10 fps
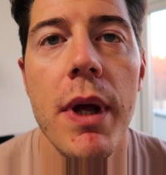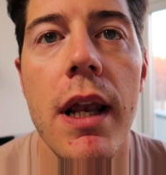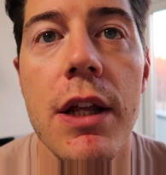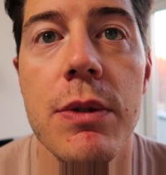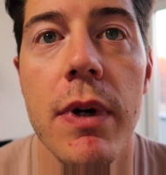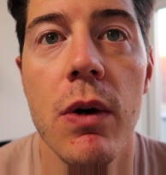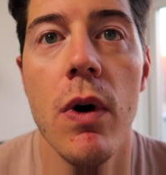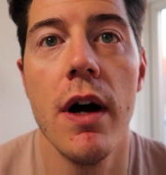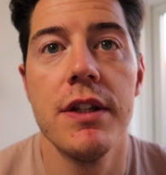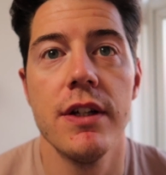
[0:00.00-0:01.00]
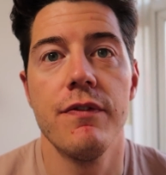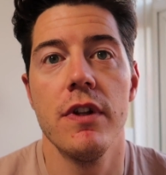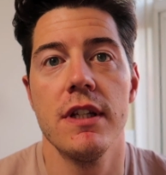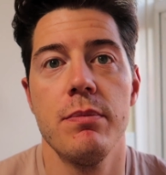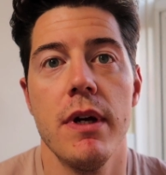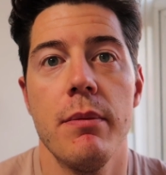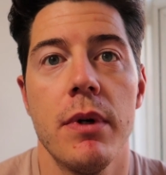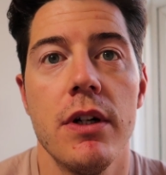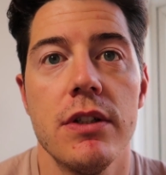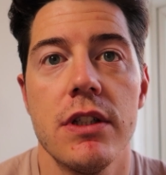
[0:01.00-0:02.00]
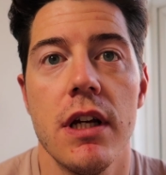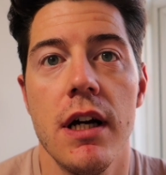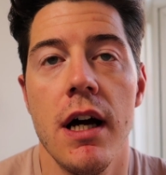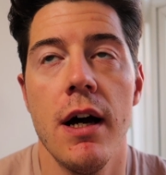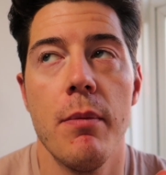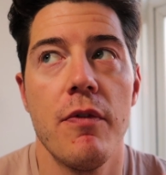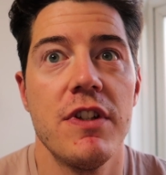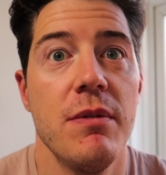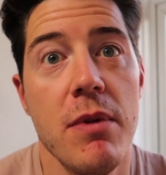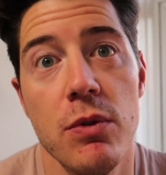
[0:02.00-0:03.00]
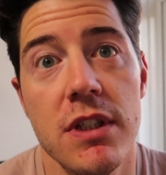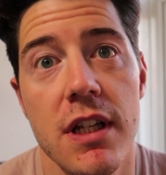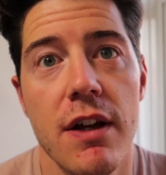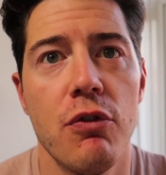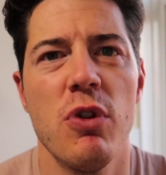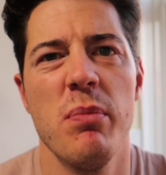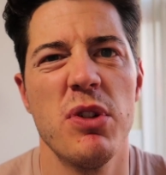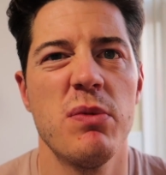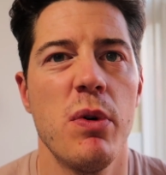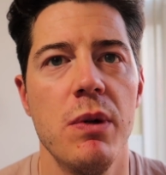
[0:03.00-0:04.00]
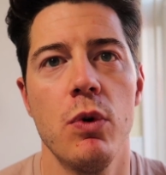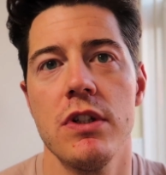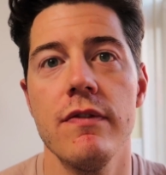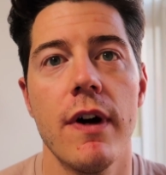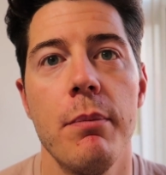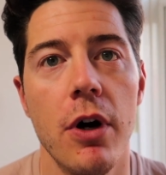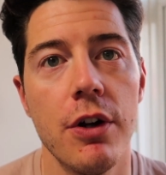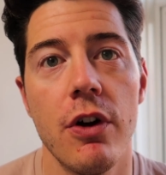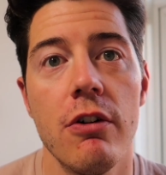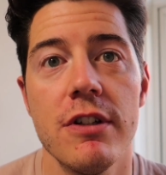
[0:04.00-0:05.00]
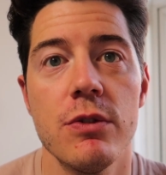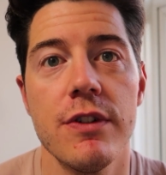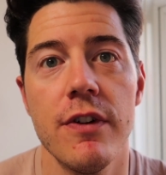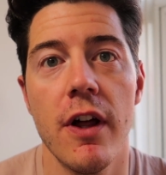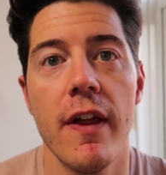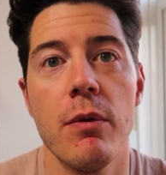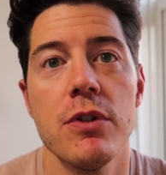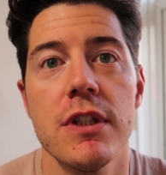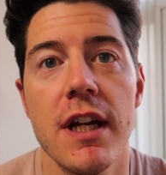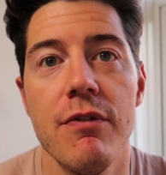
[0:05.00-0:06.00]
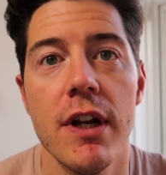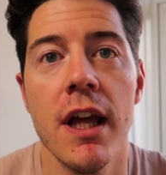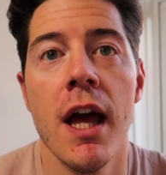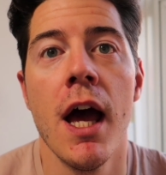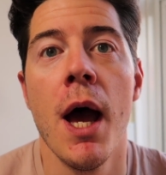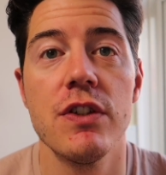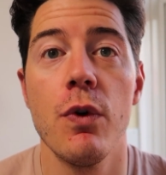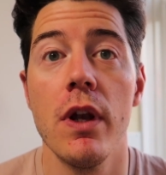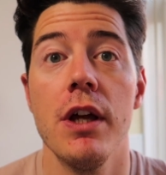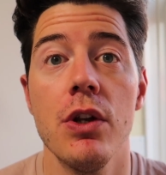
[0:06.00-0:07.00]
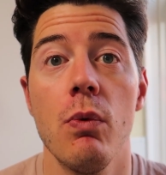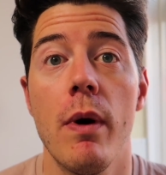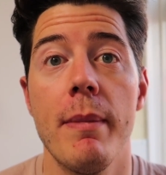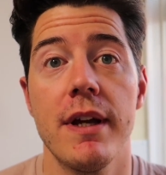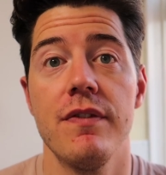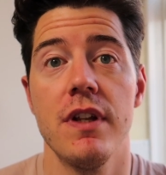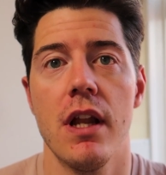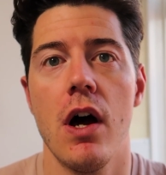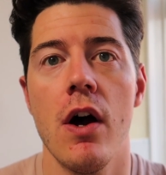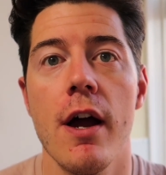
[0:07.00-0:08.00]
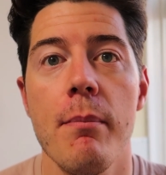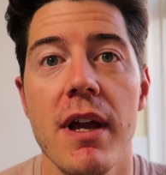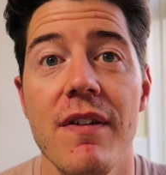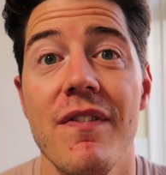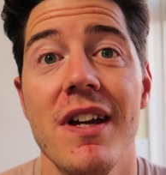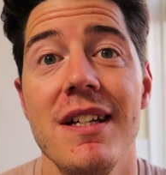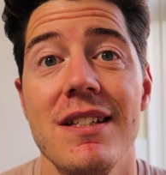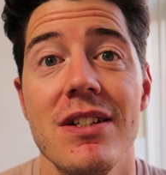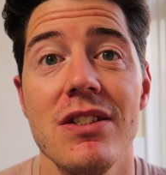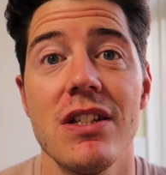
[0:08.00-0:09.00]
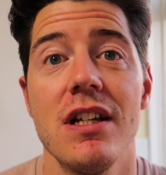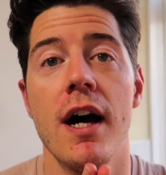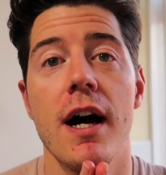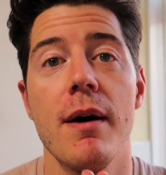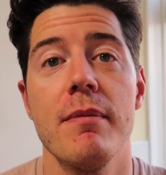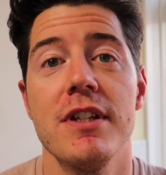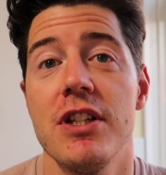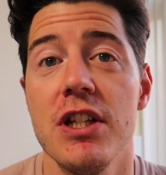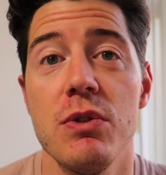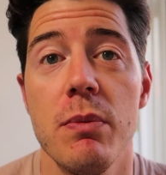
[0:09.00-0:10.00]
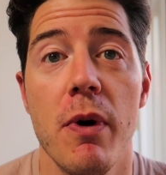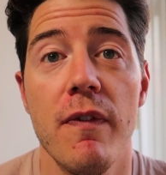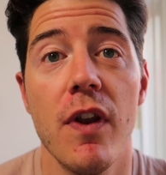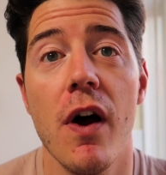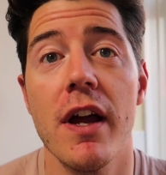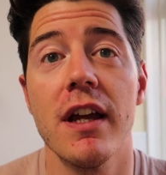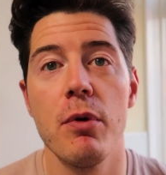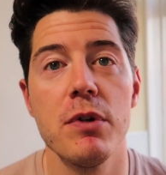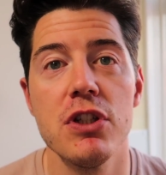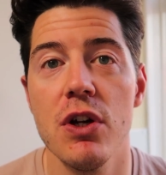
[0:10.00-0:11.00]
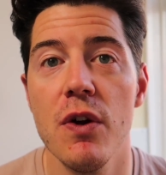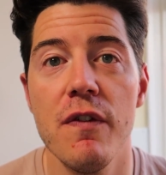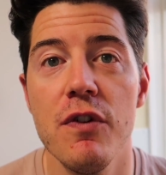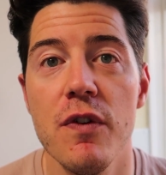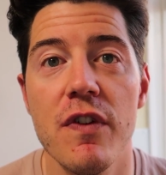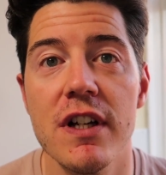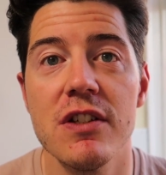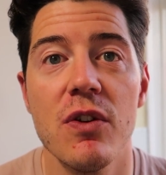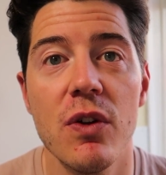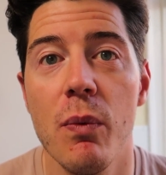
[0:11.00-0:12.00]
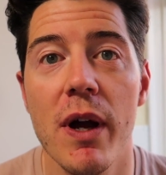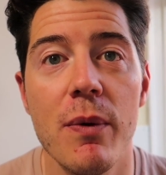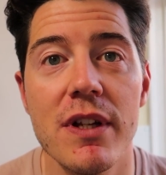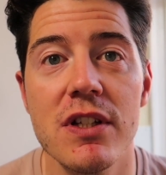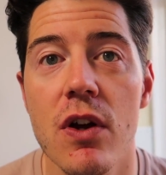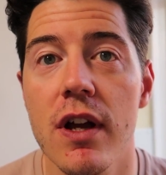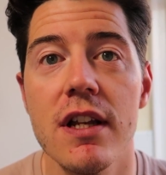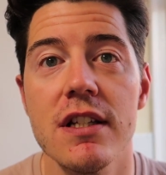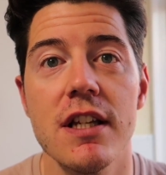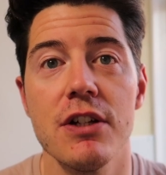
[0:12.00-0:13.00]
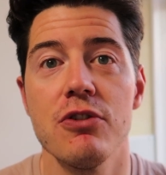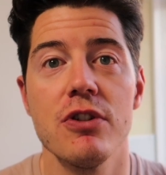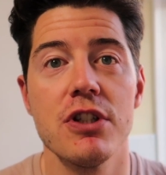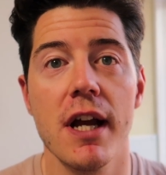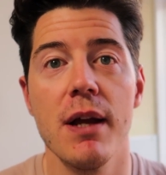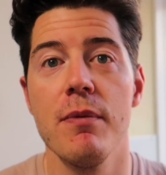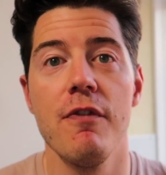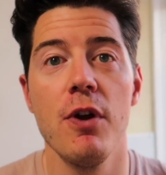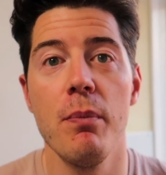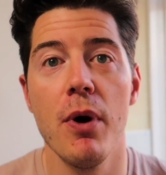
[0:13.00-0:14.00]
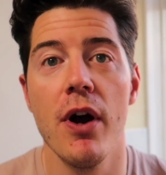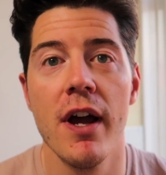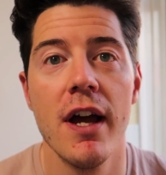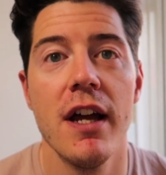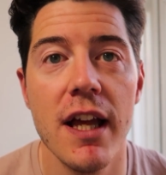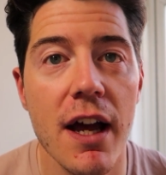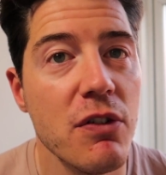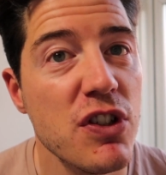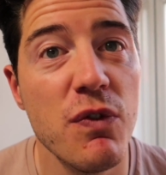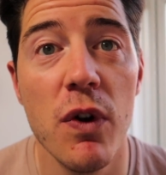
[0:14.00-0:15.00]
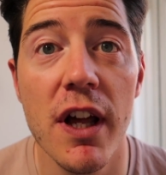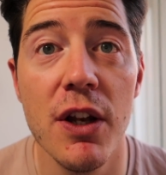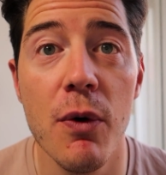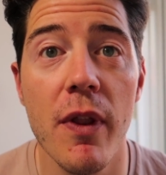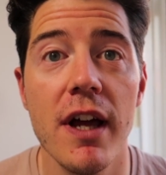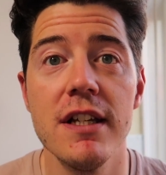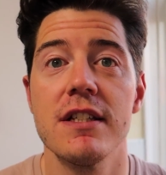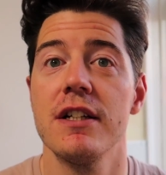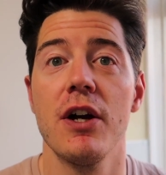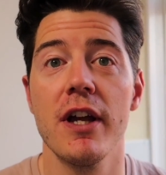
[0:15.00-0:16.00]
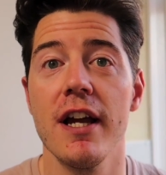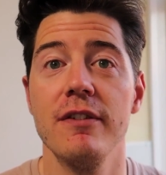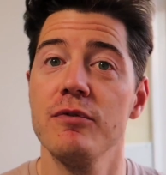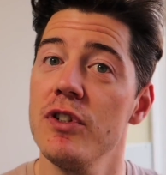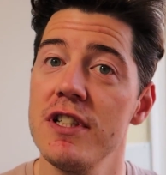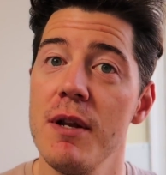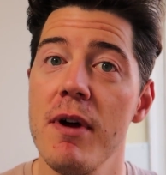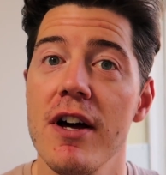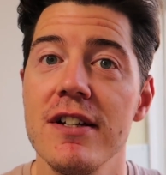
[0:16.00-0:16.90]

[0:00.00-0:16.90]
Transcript: be a little bit quieter for this bit because um, obviously Milly's in the other room, but she's probably watching Vampire Diaries or something like that, while she's getting ready. Just thought i let you know what I'm making for dinner. I'm making fajitas. Um, it's a dish we both like. Probably show you a few things along the way when it's cooking, etc., and check in with you. But yeah, just thought letting let you know what that is. Okay, see in a bit,